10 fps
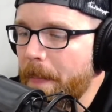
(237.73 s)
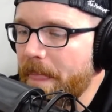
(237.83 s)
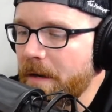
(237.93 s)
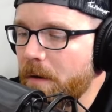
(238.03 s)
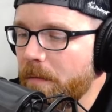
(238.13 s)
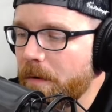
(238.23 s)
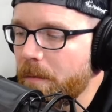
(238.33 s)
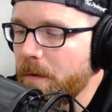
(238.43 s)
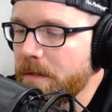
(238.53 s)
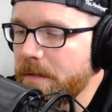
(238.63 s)
there
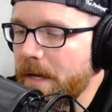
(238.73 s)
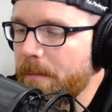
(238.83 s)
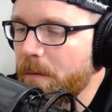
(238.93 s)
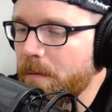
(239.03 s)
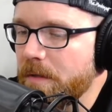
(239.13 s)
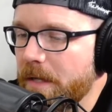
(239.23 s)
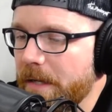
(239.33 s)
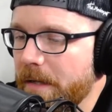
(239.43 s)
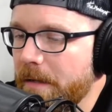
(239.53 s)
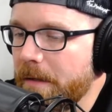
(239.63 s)
was a time where it was
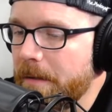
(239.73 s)
like,